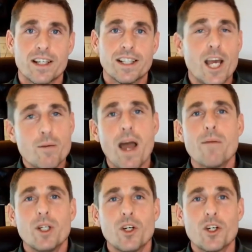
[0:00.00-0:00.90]
Now you might
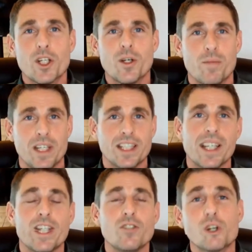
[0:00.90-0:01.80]
be looking at me
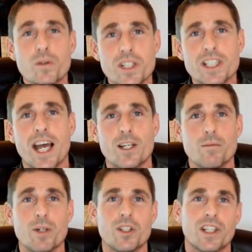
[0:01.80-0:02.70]
thinking, Drew, it's Saturday
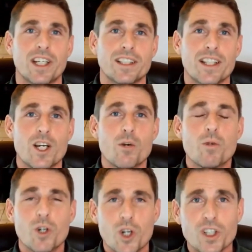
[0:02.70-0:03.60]
morning,
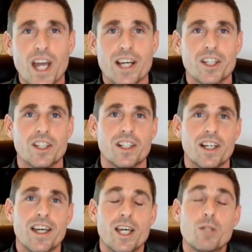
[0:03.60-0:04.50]
we're all knackered,
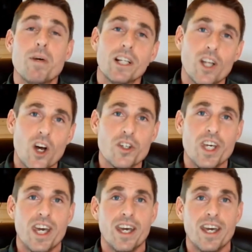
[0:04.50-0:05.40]
it's been a long
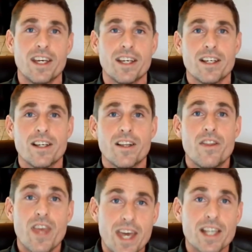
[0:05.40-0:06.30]
year.
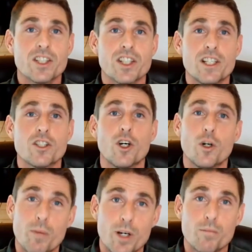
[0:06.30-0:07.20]
This is
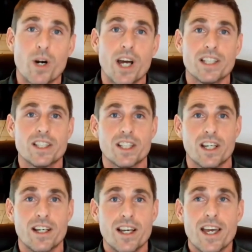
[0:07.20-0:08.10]
called Burn Brighter.
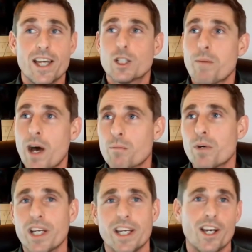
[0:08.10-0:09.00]
It's about
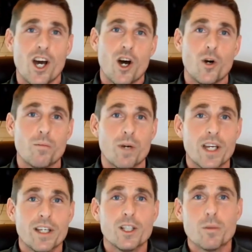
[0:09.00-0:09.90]
bringing hope,
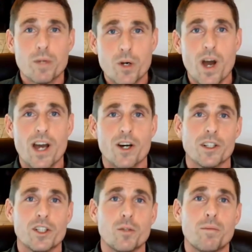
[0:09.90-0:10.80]
and to be quite
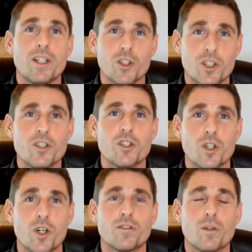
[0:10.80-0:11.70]
honest, you've been nothing
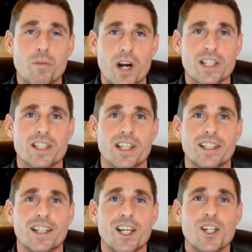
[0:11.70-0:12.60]
short of depressing
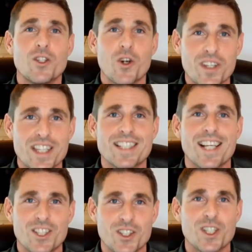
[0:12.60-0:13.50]
during this
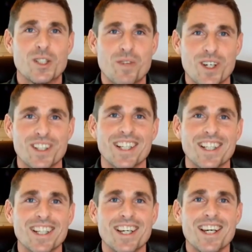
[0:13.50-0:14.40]
session this
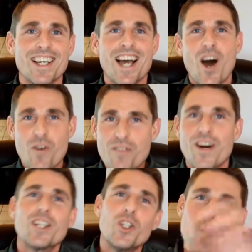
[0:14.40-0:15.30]
morning. However,
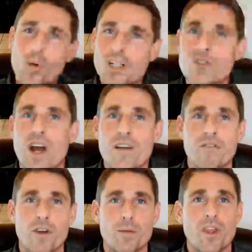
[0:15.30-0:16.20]
I do want to try and
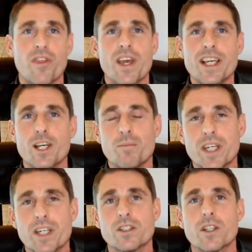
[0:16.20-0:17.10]
flip the thinking,
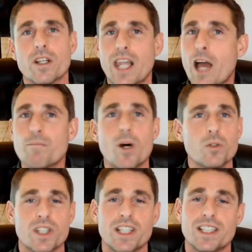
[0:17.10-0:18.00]
because like
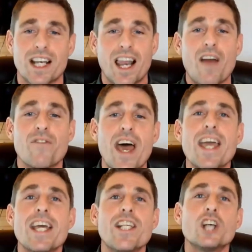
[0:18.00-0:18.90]
most things in life, there
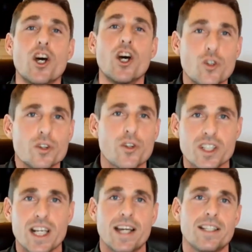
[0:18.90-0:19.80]
is another
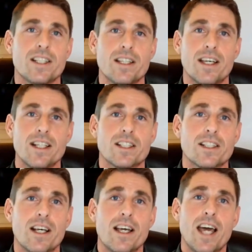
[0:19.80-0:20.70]
side to this.
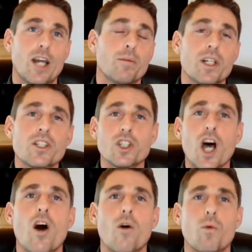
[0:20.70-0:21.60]
And I'm going to
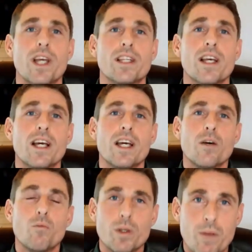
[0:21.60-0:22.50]
start with,
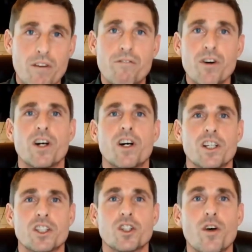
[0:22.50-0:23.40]
with my
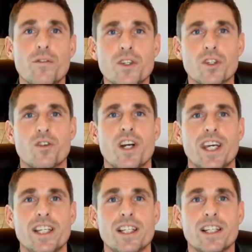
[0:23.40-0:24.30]
first of
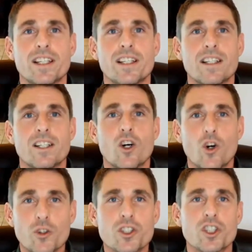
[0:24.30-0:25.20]
three
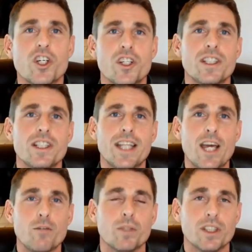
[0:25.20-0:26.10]
uncertainty
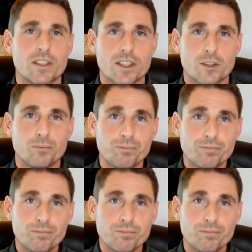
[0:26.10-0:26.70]
statements.